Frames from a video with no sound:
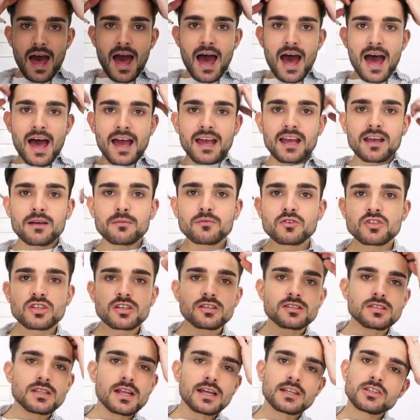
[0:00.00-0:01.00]
I'm
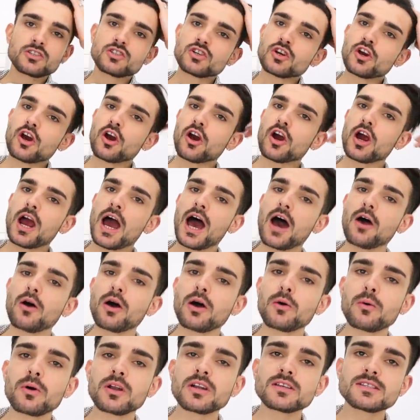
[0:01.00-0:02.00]
just not sure how I
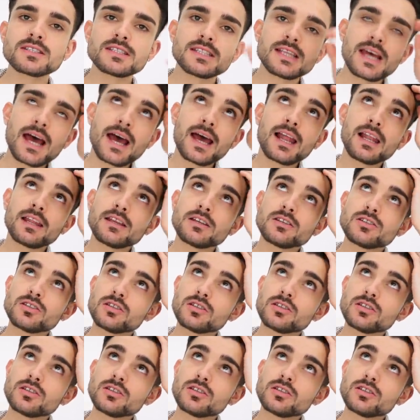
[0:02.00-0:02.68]
want to style it